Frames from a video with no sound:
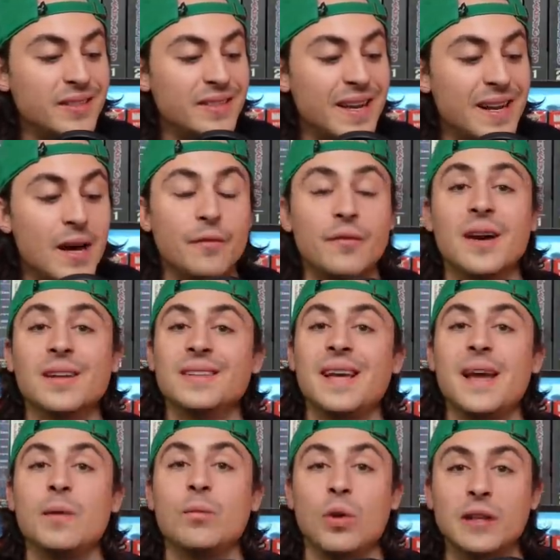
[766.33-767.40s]
and now finally
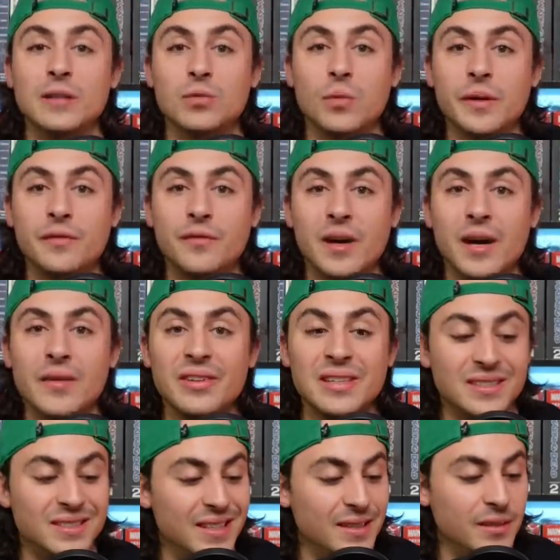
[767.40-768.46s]
a 1 in 25
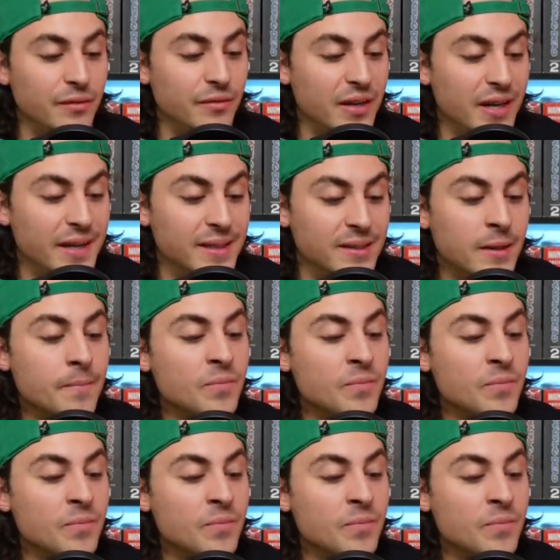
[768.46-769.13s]
incentive variant.